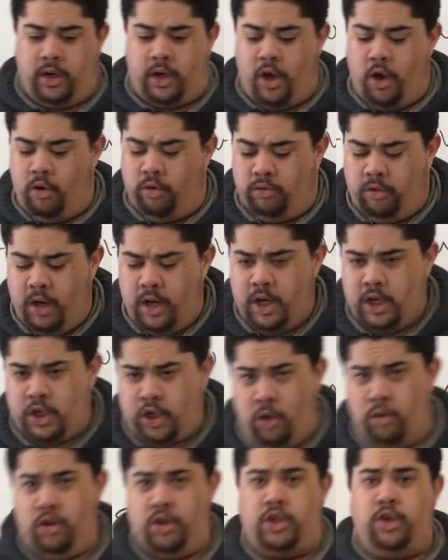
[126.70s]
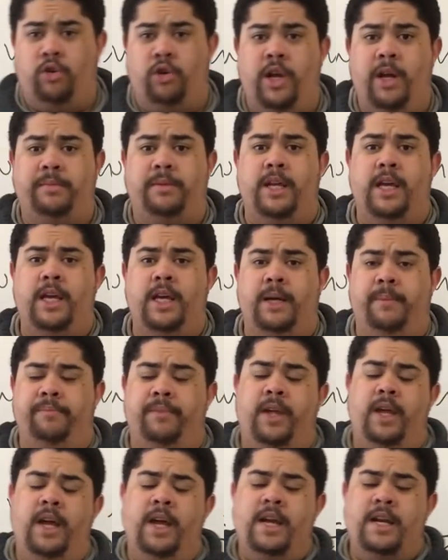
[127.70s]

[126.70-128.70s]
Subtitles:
to go shoulder to shoulder, hip to hip,